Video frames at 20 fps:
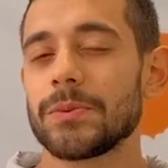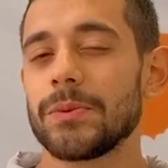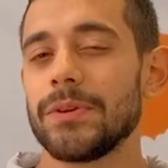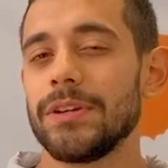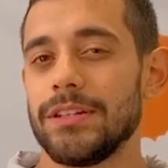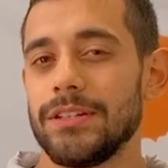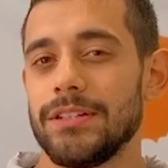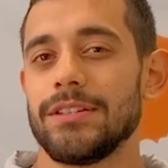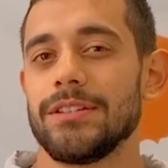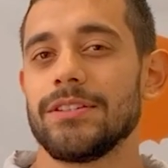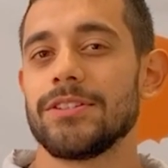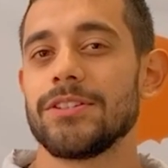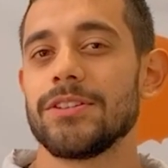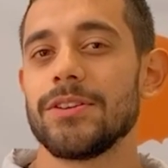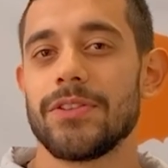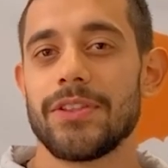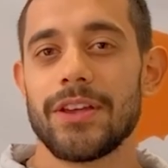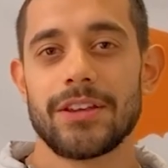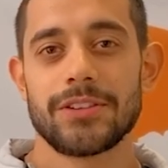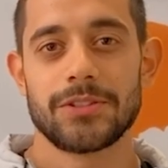Sweden
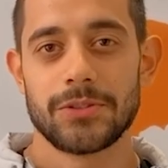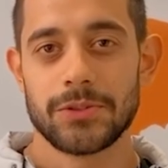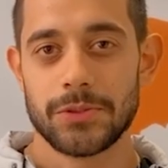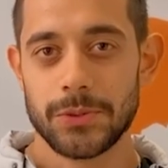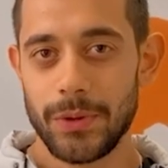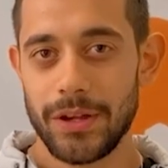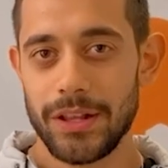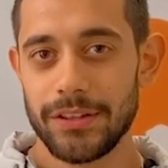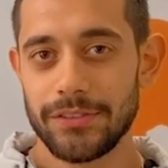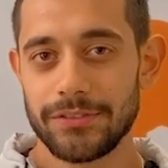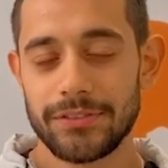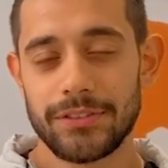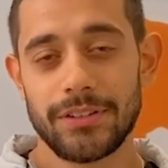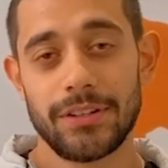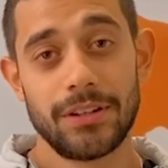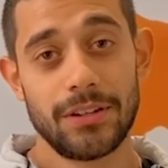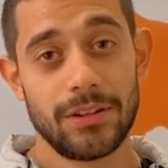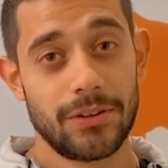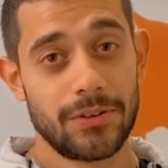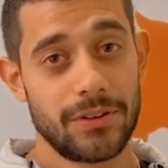2012.
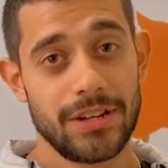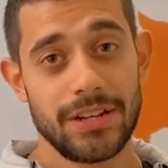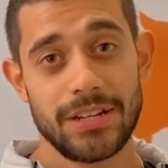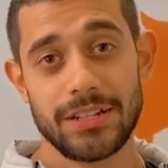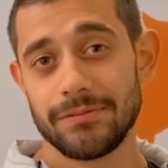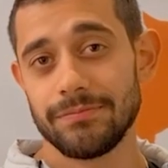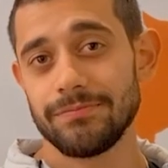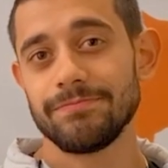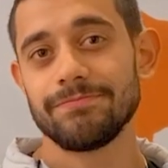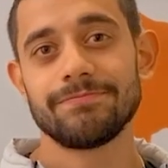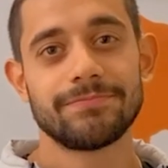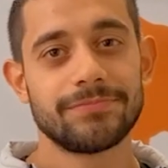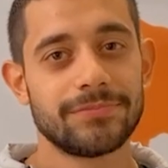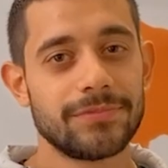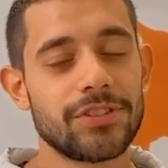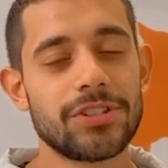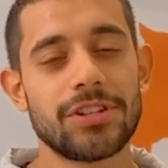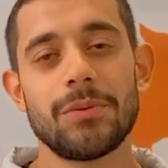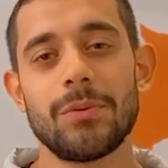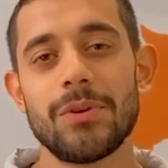Loreen,
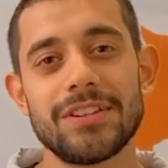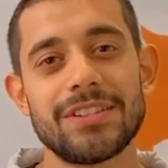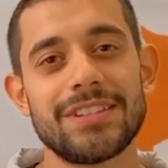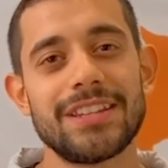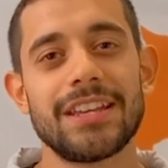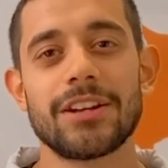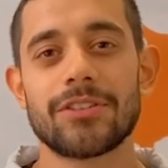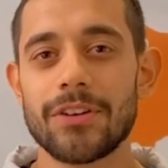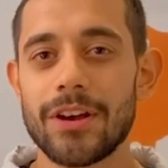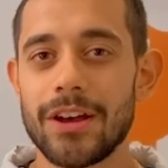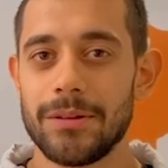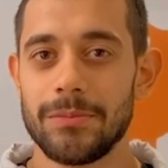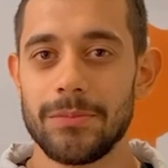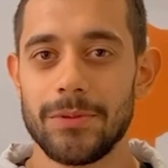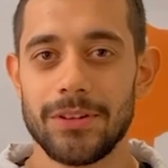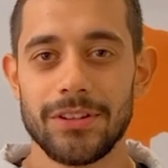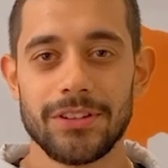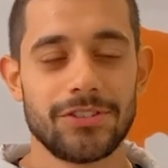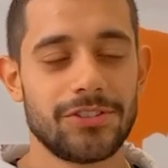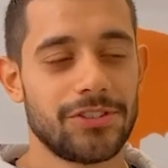she was
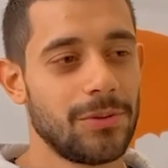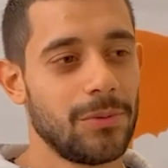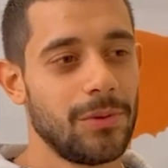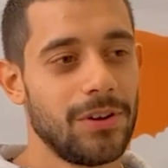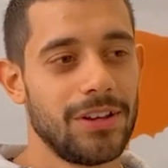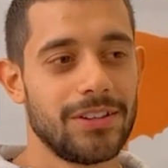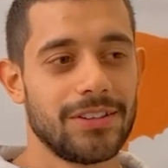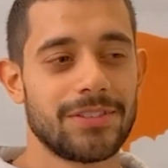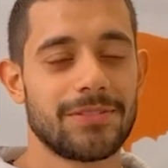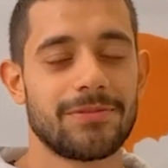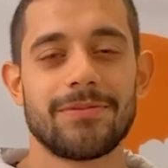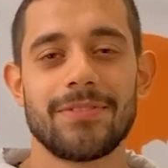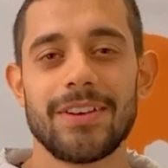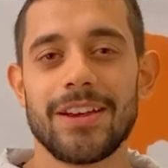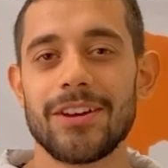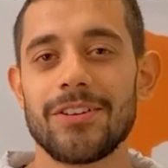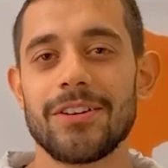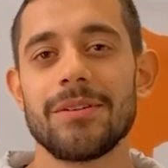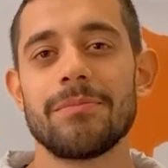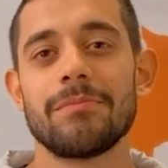incredible. She was
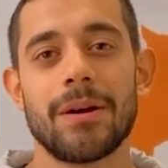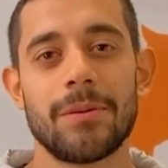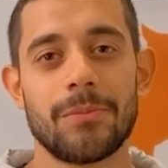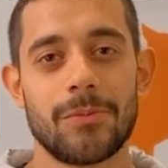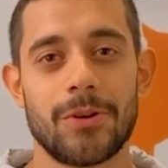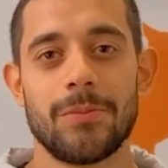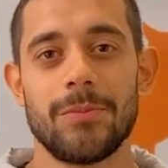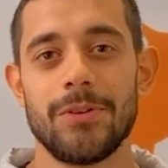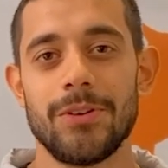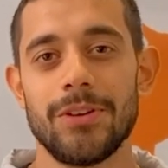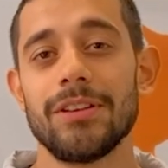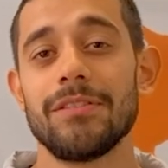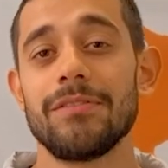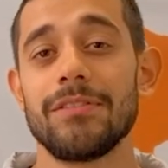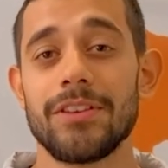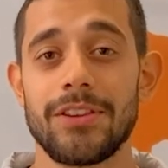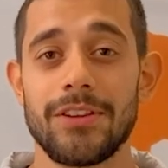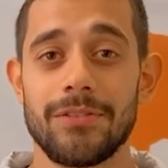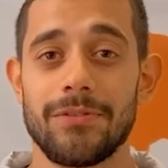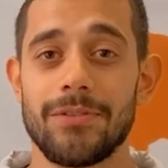very memorable
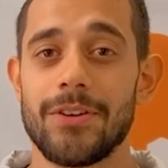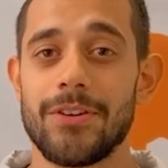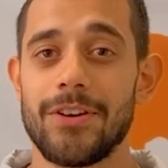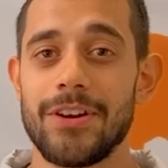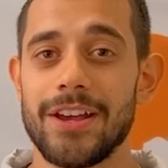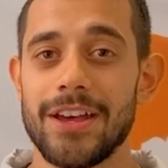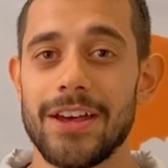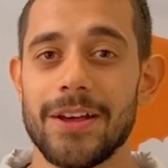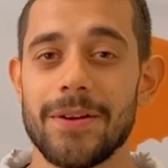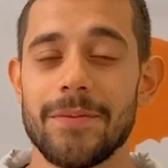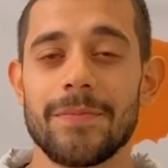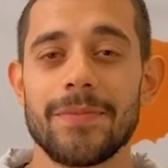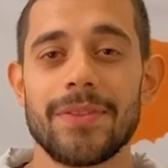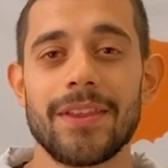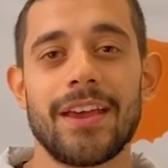with Euphoria.